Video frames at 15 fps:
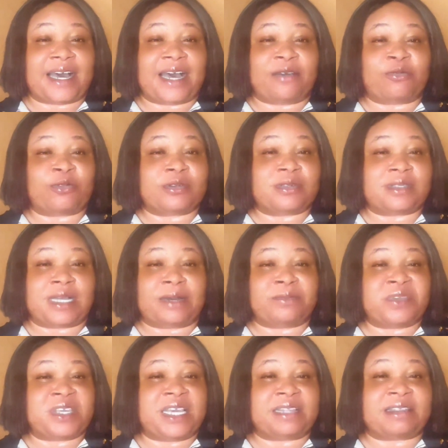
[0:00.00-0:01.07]

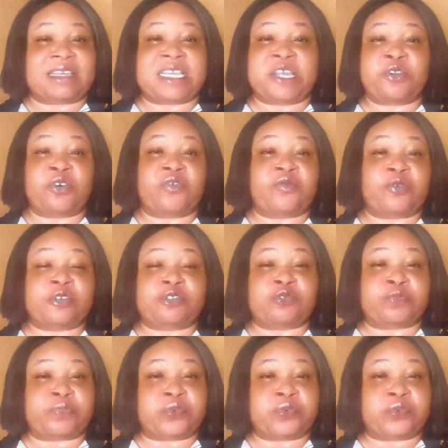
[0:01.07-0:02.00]
I'm here thinking of what to